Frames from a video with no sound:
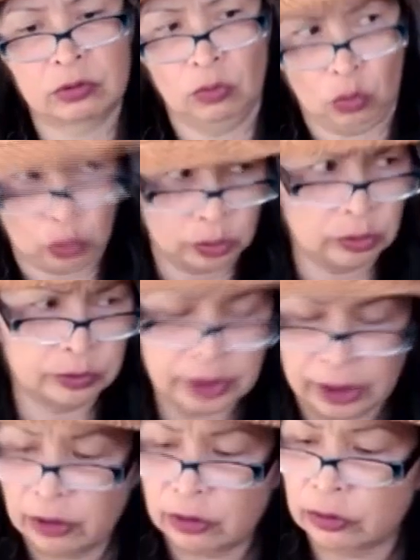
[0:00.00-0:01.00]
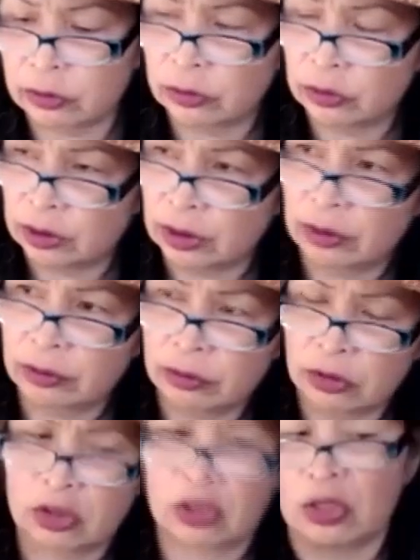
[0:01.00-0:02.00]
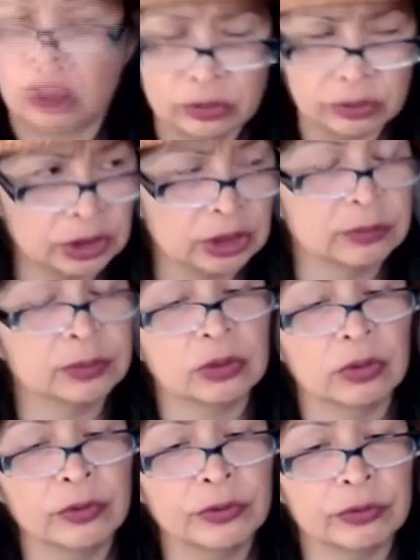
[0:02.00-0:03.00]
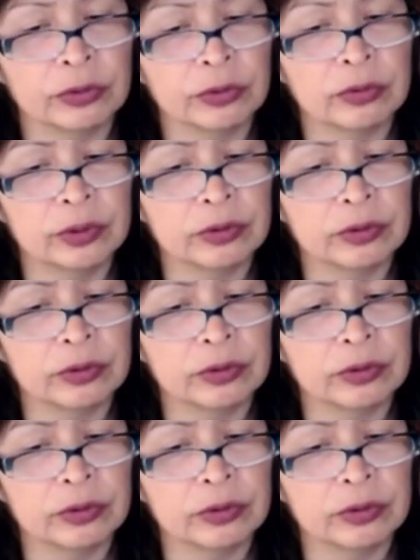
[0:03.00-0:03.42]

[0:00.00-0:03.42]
oil tankers and other cargo ships go through,